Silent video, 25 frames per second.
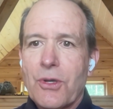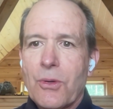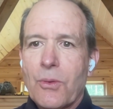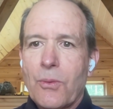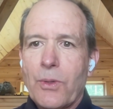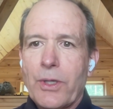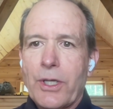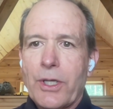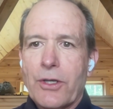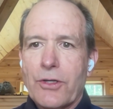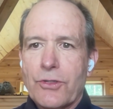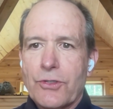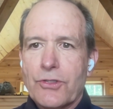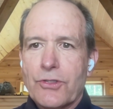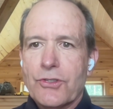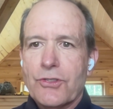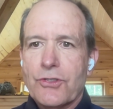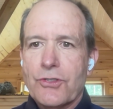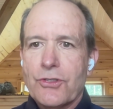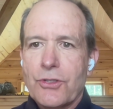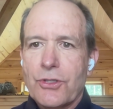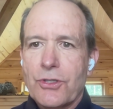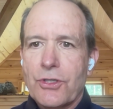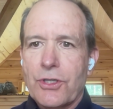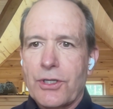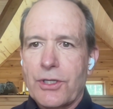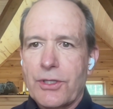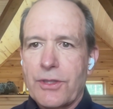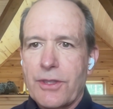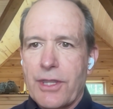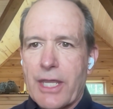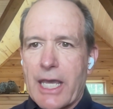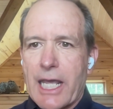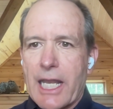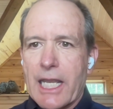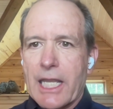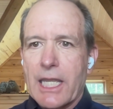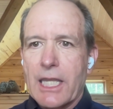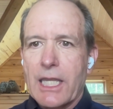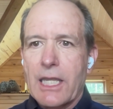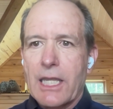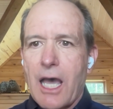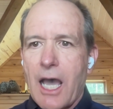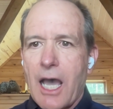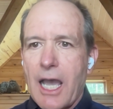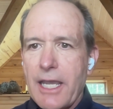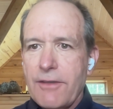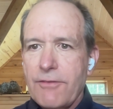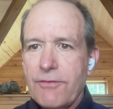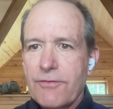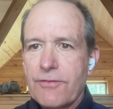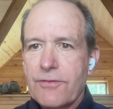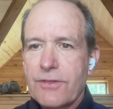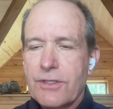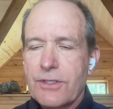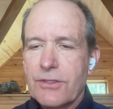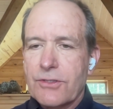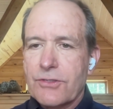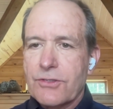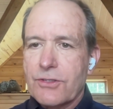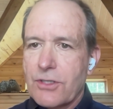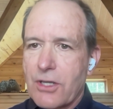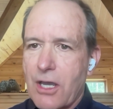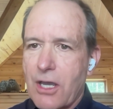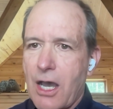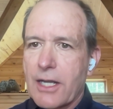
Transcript: we understood that life does not